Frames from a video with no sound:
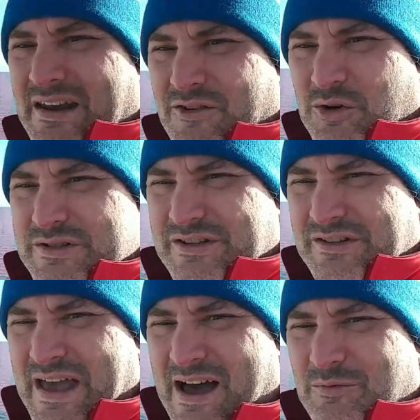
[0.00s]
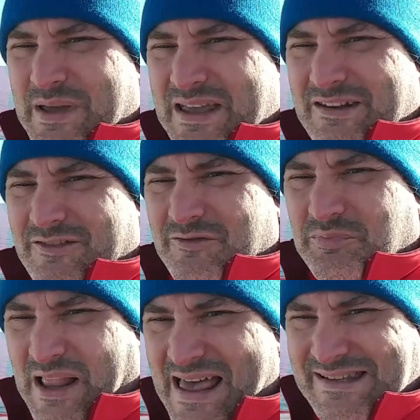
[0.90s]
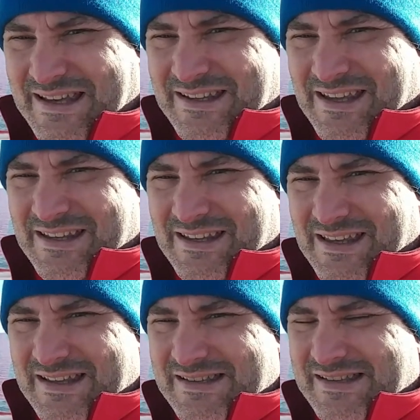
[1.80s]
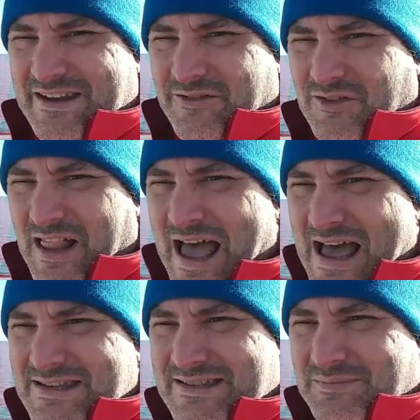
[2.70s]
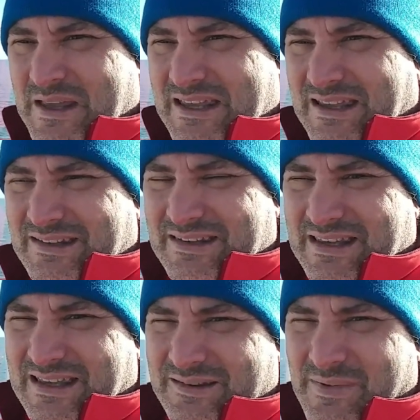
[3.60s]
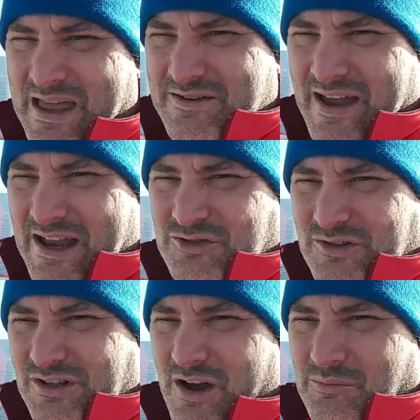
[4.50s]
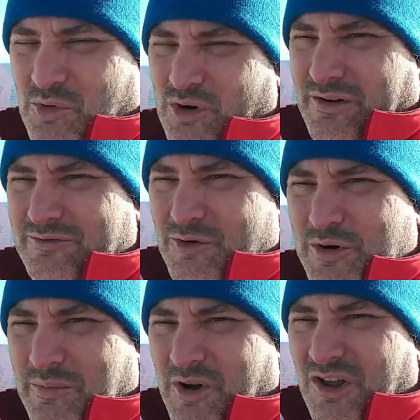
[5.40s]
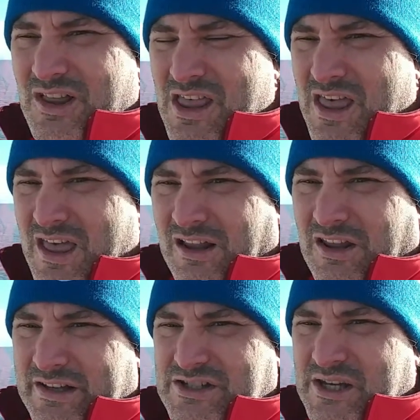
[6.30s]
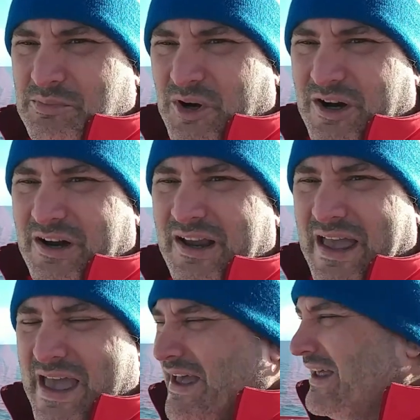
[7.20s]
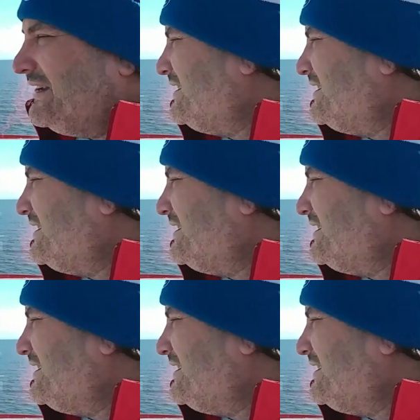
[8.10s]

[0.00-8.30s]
of course, they're now made of plastic instead of glass, making the manufacturer a lot more affordable, a lot cheaper, and